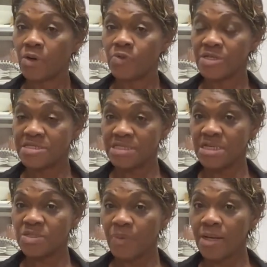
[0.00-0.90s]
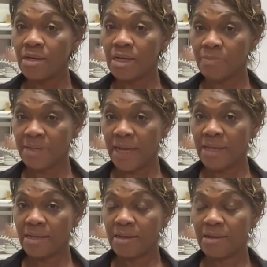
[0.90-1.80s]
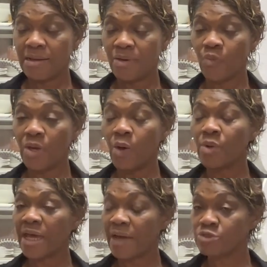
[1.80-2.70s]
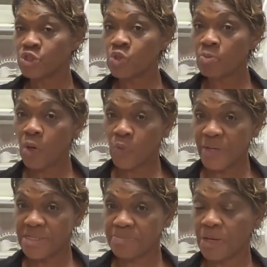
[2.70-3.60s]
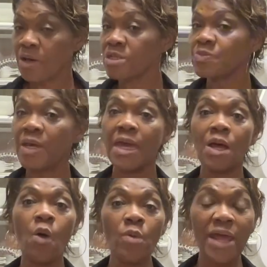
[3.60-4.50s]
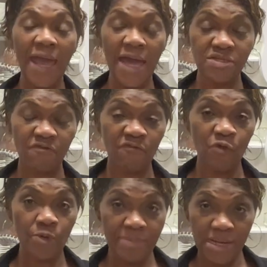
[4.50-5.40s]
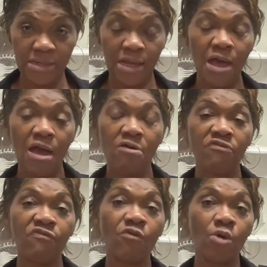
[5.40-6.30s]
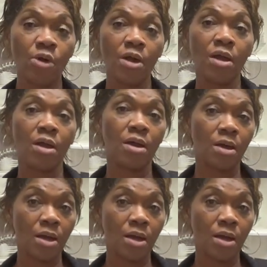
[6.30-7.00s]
On the 6-week update, we only have 2 more weeks because it only had to ferment for